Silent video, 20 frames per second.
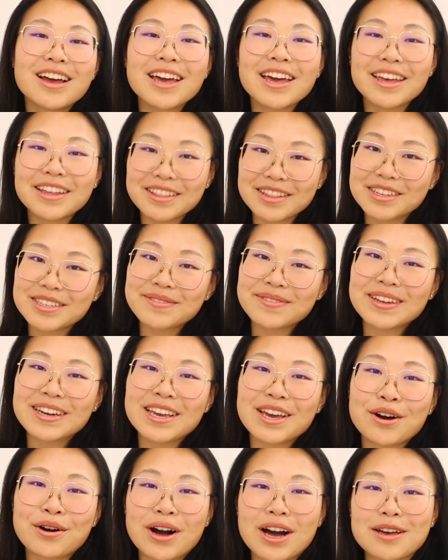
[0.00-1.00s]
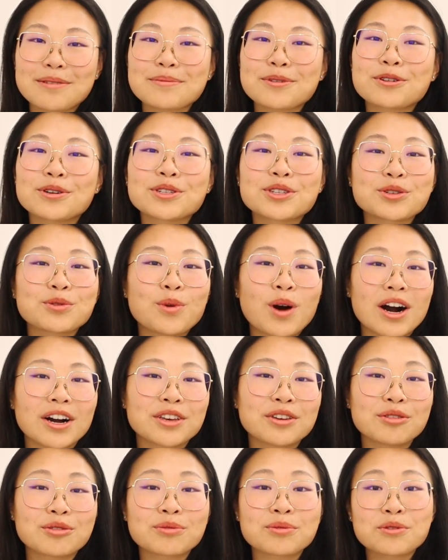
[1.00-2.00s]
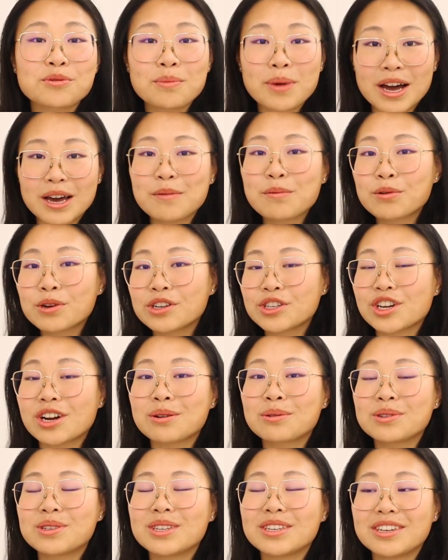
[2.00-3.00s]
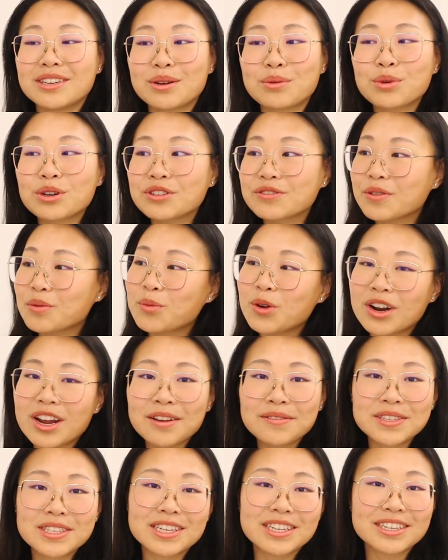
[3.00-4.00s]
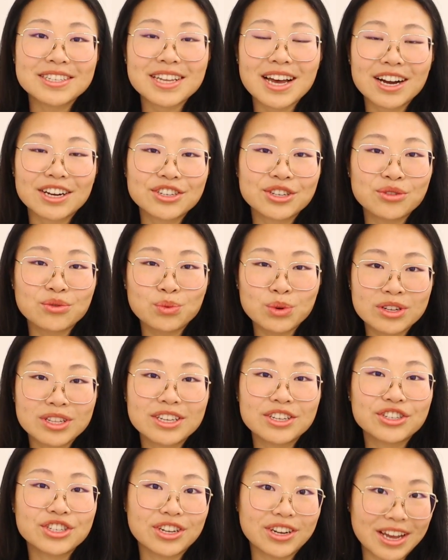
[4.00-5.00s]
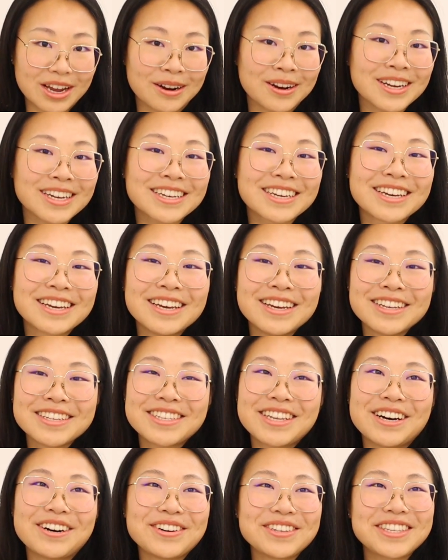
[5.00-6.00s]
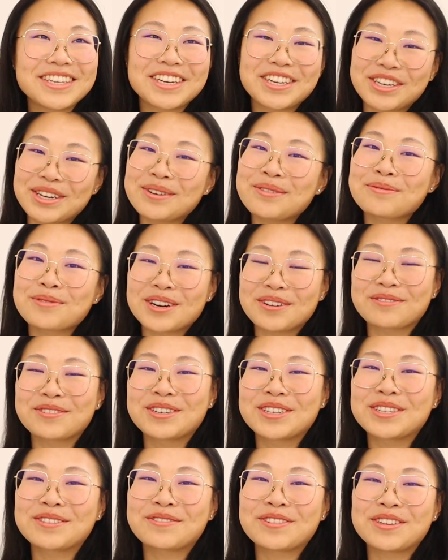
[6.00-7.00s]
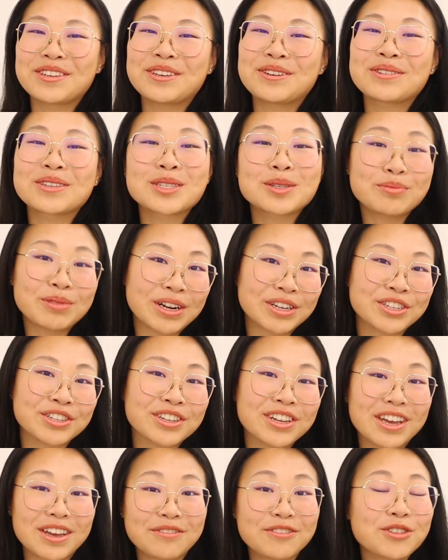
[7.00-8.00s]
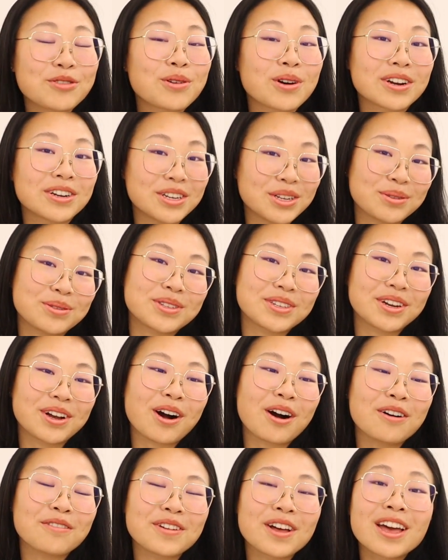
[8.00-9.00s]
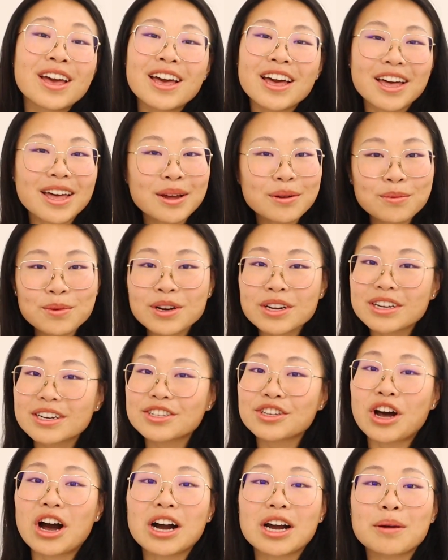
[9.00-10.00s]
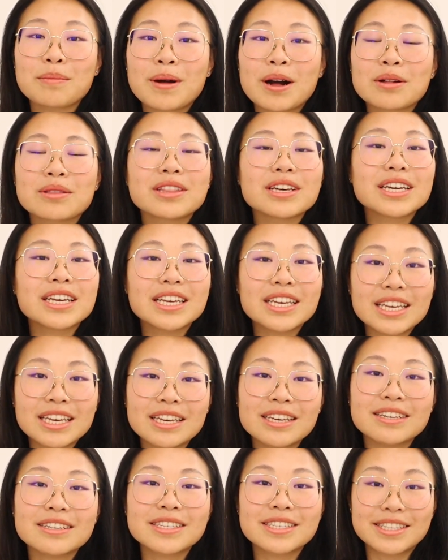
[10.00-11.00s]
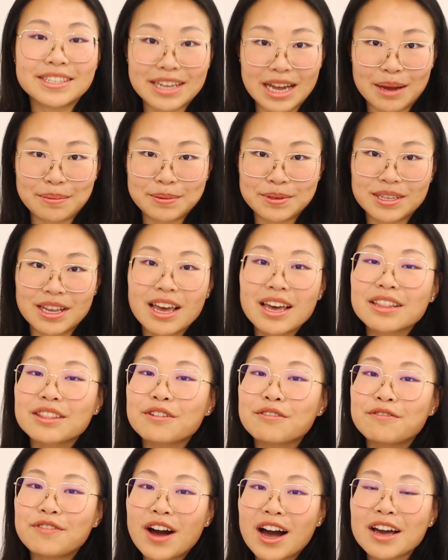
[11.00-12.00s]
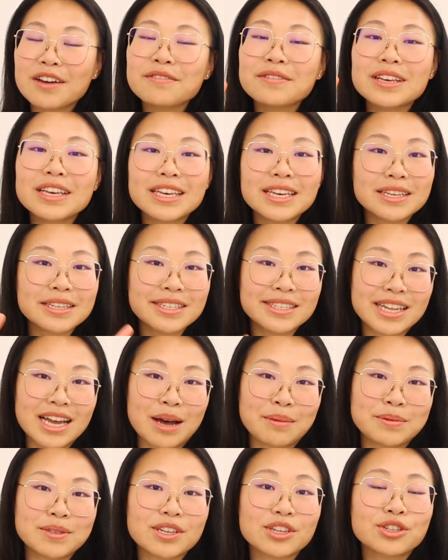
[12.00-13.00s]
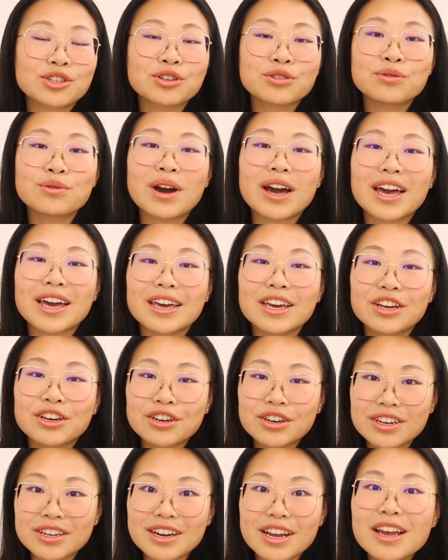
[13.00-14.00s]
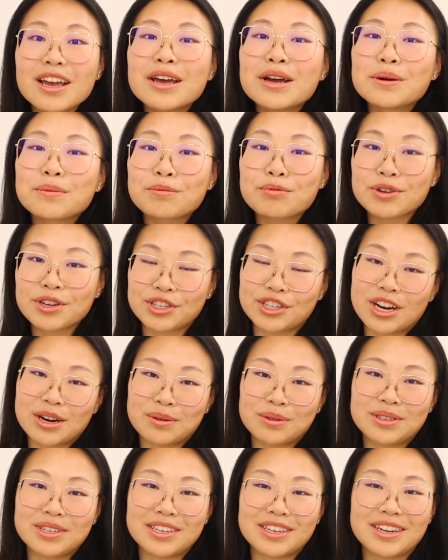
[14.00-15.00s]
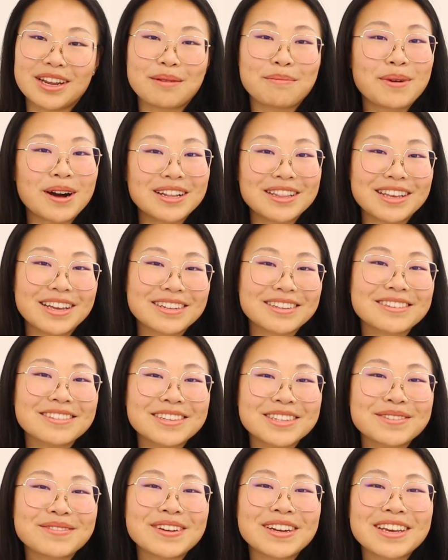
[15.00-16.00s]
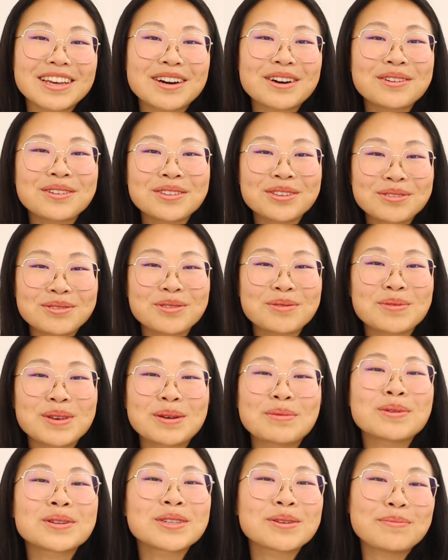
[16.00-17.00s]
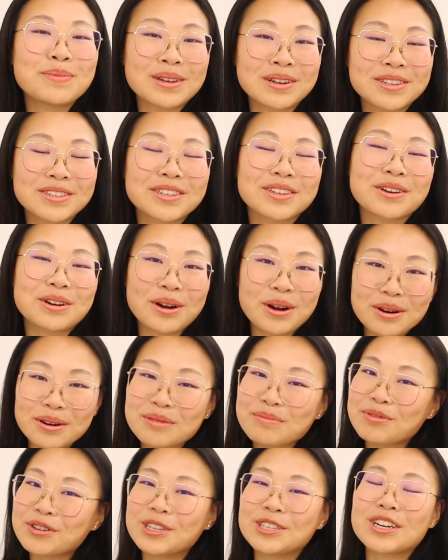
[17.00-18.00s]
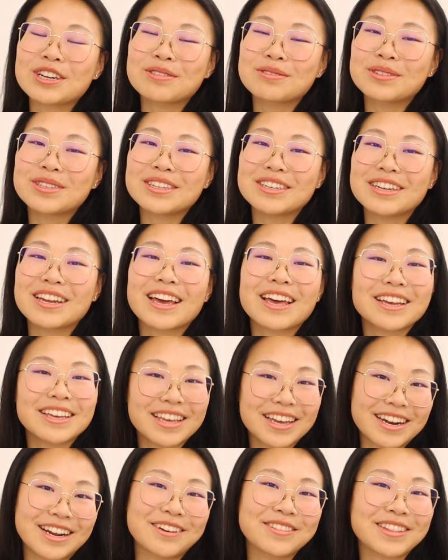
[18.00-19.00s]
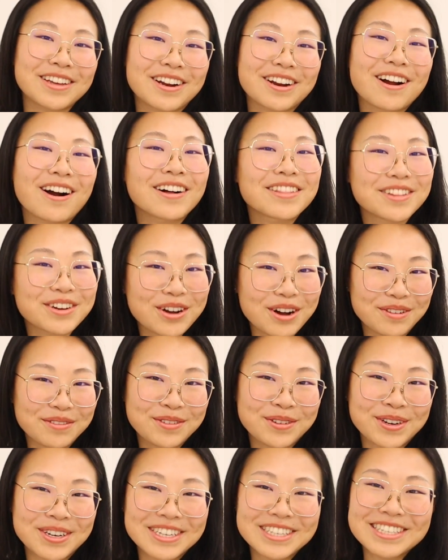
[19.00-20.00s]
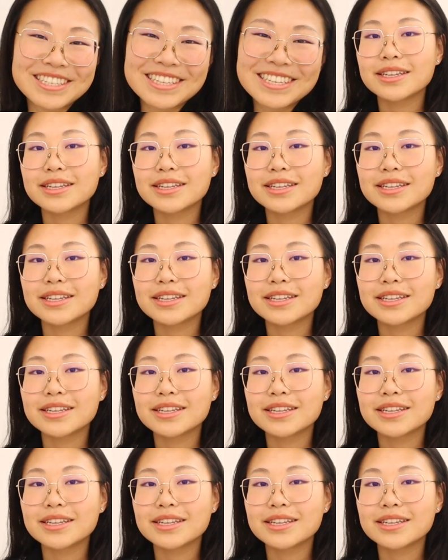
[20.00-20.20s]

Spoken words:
In this video, I'm going to walk you through my pre-shot routine, which from what I've seen is actually really generic. So it's a good reference for you, especially if you are new to golf. And we're gonna talk about the key steps, the five key steps to a good pre-shot routine. And by the end of this video, you will be able to build your own pre-shot routine and get out there on the golf course.